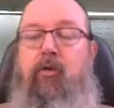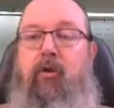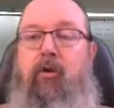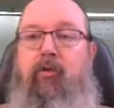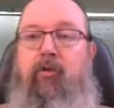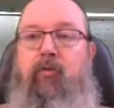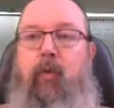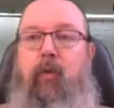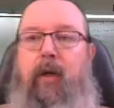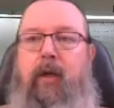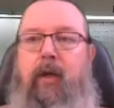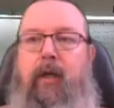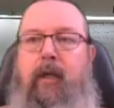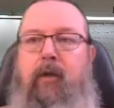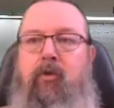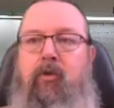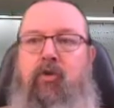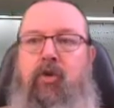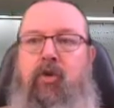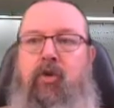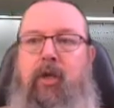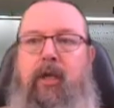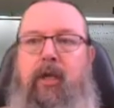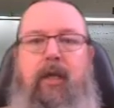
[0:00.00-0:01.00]
knows what he or
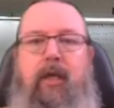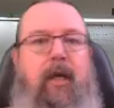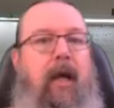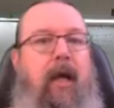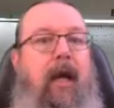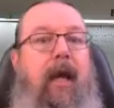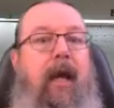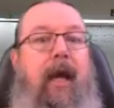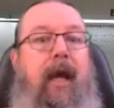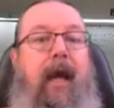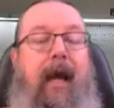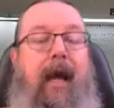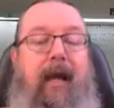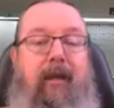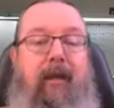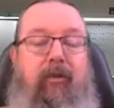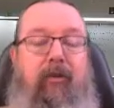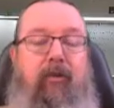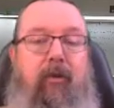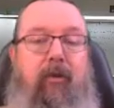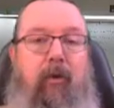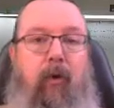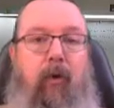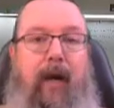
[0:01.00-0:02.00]
she
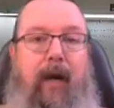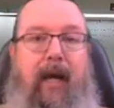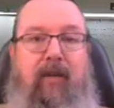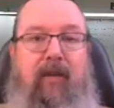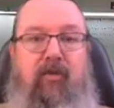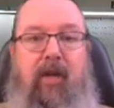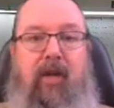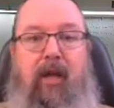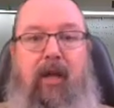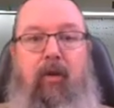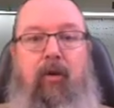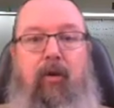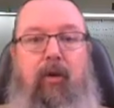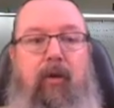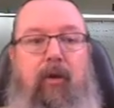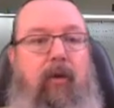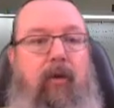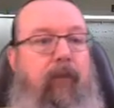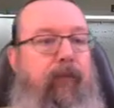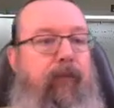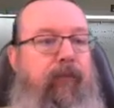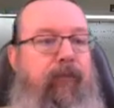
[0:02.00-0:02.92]
has or has not learned.